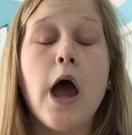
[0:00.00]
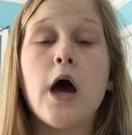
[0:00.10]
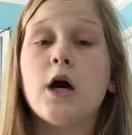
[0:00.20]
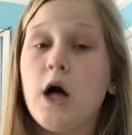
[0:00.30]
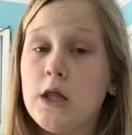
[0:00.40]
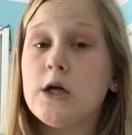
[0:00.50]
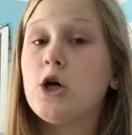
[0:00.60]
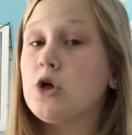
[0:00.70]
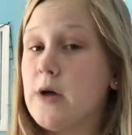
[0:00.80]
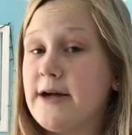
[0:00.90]
a color
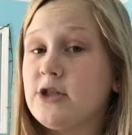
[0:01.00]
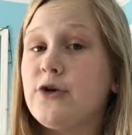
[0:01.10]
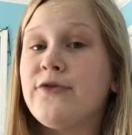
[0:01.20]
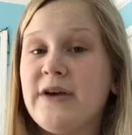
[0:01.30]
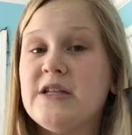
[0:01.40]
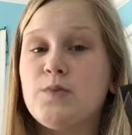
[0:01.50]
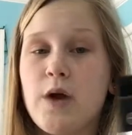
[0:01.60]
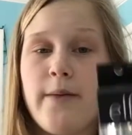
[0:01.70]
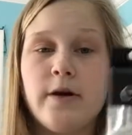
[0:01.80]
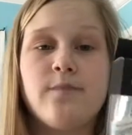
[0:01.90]
corrector face
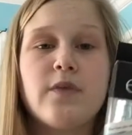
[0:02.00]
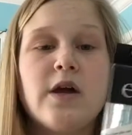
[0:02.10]
primer.